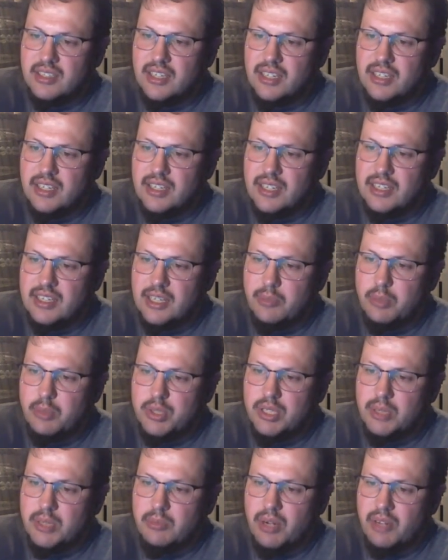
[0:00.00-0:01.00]
at that
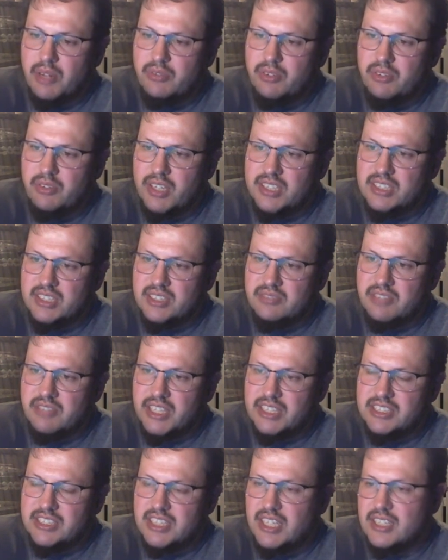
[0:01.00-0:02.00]
point in time, Ralphy
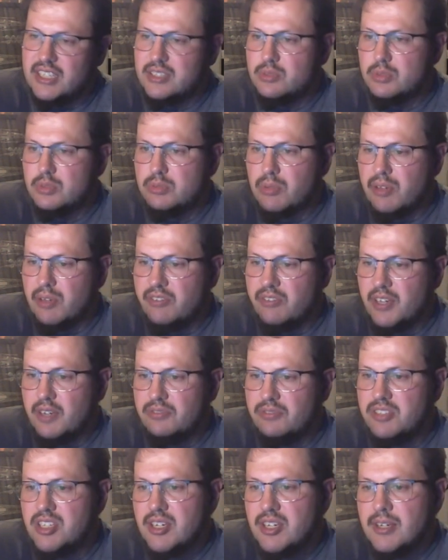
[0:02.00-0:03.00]
Velazquez was my
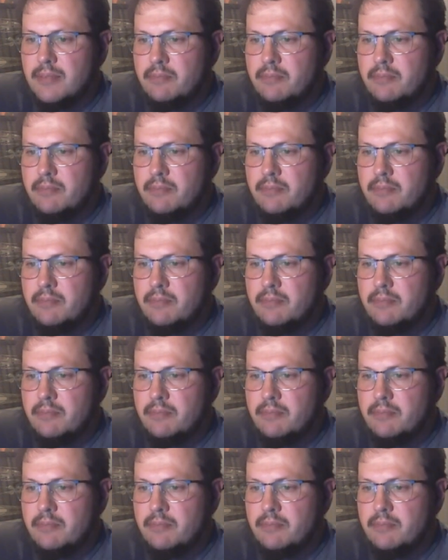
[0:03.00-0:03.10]
5th.